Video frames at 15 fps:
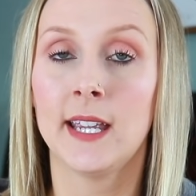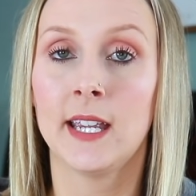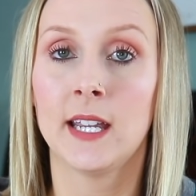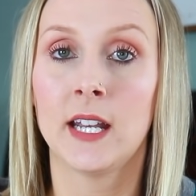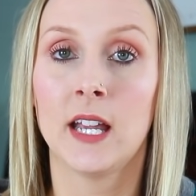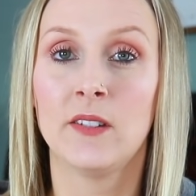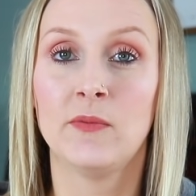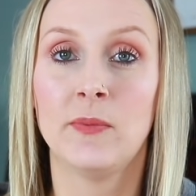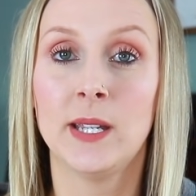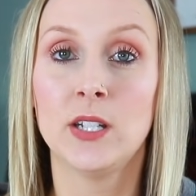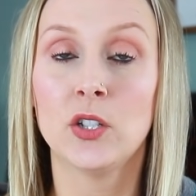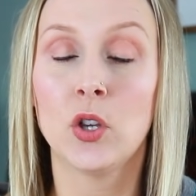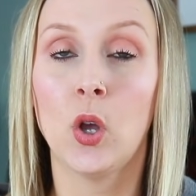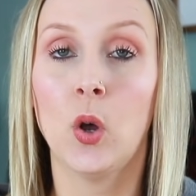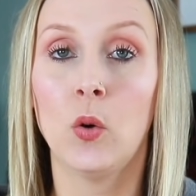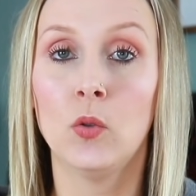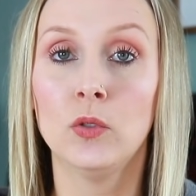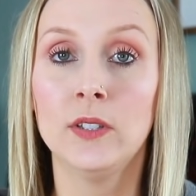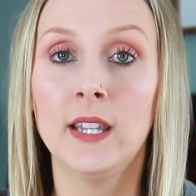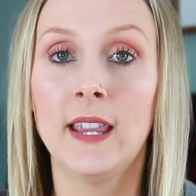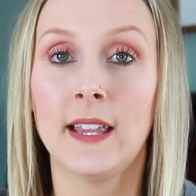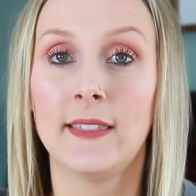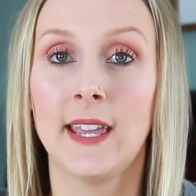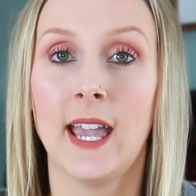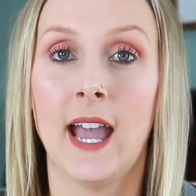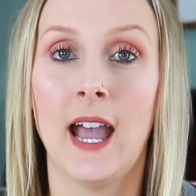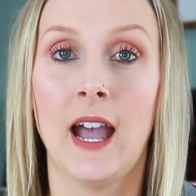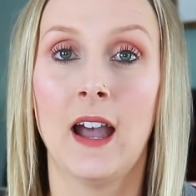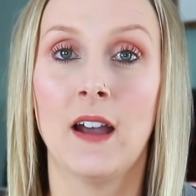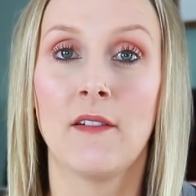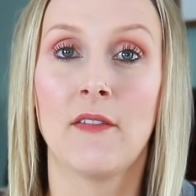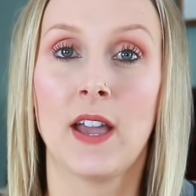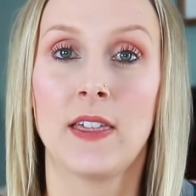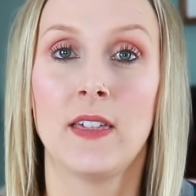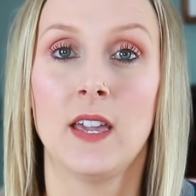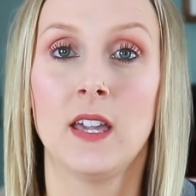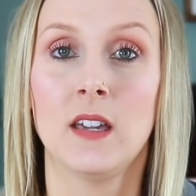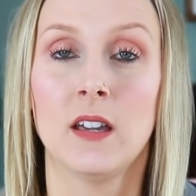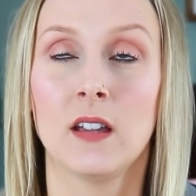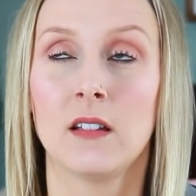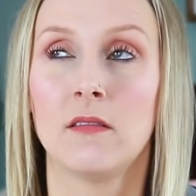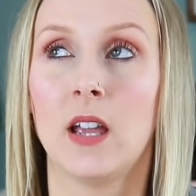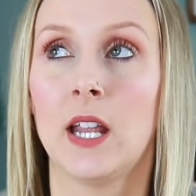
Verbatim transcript: and I've been told that they have, I think,